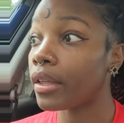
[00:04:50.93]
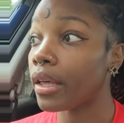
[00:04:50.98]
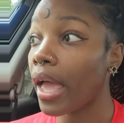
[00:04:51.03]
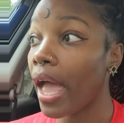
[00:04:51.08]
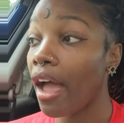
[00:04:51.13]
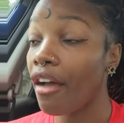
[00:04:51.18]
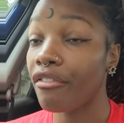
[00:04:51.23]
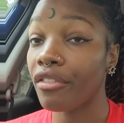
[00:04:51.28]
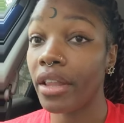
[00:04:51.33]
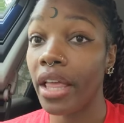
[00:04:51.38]
the
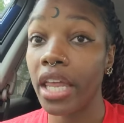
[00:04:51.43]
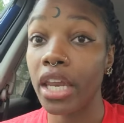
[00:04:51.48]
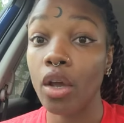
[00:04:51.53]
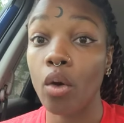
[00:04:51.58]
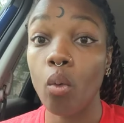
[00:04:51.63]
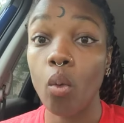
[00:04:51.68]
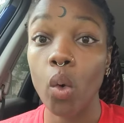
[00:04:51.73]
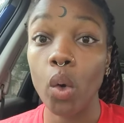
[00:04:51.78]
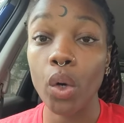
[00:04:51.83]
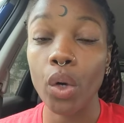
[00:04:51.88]

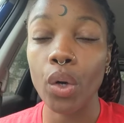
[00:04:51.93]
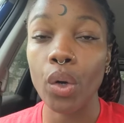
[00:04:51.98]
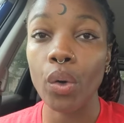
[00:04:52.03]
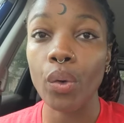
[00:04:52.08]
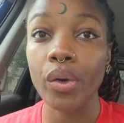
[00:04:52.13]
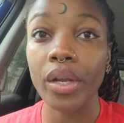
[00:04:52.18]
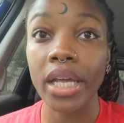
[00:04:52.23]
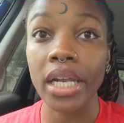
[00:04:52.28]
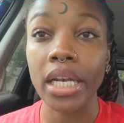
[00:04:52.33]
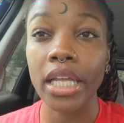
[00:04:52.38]
athletic
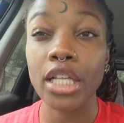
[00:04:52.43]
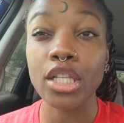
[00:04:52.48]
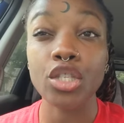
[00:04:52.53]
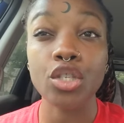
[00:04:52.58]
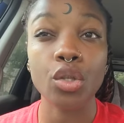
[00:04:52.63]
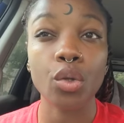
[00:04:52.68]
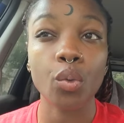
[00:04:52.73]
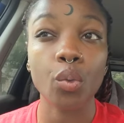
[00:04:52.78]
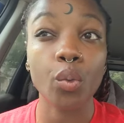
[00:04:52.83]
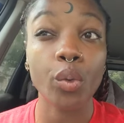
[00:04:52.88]
world and
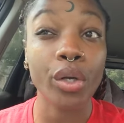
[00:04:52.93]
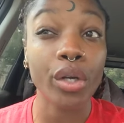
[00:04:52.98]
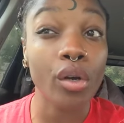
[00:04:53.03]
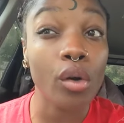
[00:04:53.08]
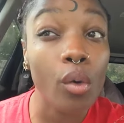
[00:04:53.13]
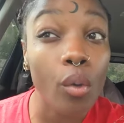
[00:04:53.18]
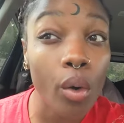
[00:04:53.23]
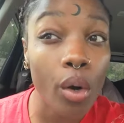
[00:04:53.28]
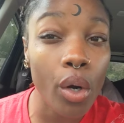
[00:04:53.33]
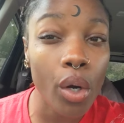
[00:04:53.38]
into the
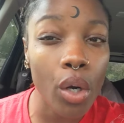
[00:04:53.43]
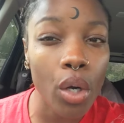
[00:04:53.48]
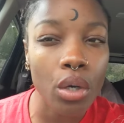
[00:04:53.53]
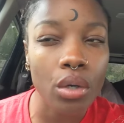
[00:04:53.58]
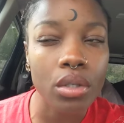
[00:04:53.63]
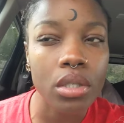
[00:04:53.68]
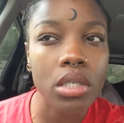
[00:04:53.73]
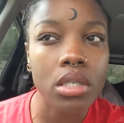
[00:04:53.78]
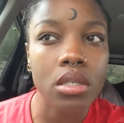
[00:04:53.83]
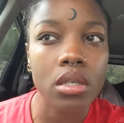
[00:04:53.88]
real
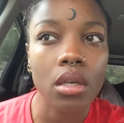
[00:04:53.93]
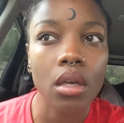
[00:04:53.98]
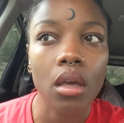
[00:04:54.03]
world.